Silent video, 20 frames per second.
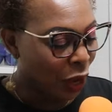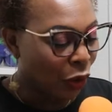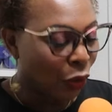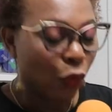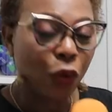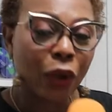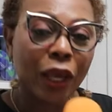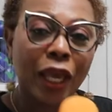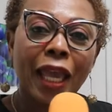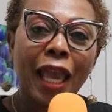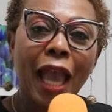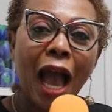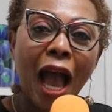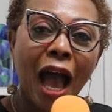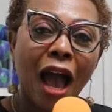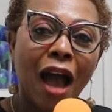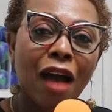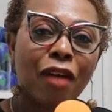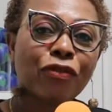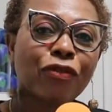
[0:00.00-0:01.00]
we
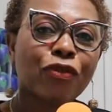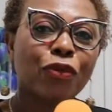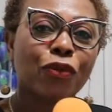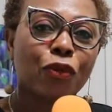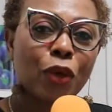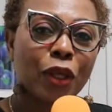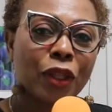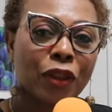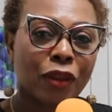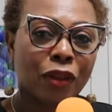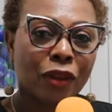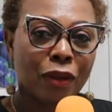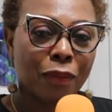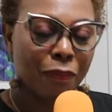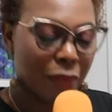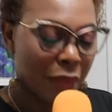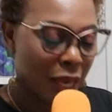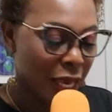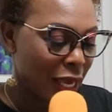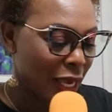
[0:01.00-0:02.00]
have with
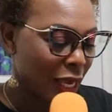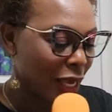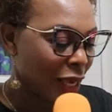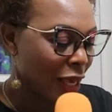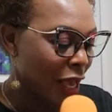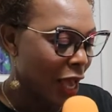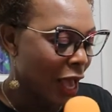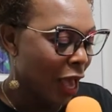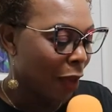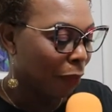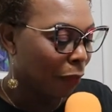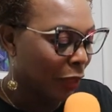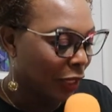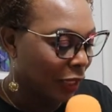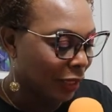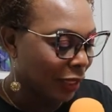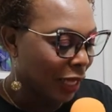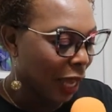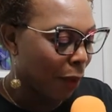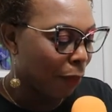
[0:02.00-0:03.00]
me
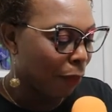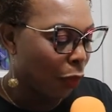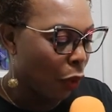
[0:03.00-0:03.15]
Mr.